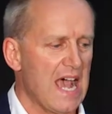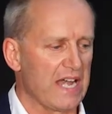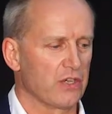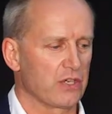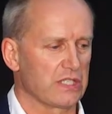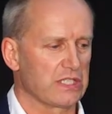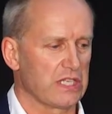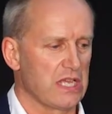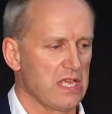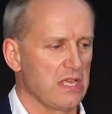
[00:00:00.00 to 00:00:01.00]
And you can
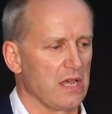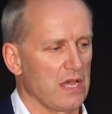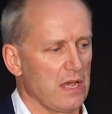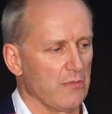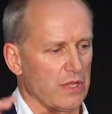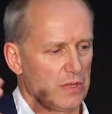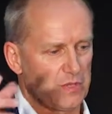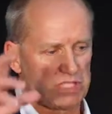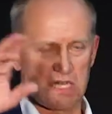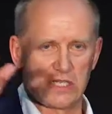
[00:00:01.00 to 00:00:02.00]
see that the
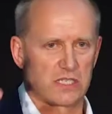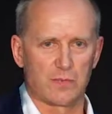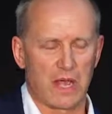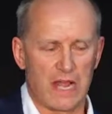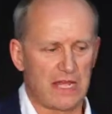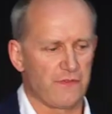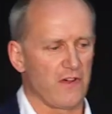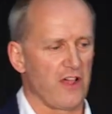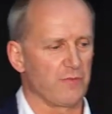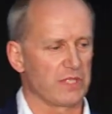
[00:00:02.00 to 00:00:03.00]
percentage is about
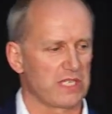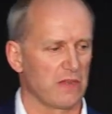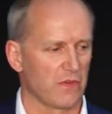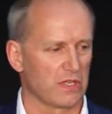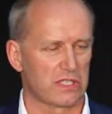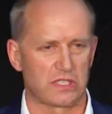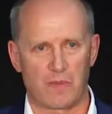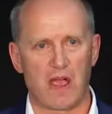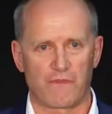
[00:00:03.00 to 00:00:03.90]
85% versus about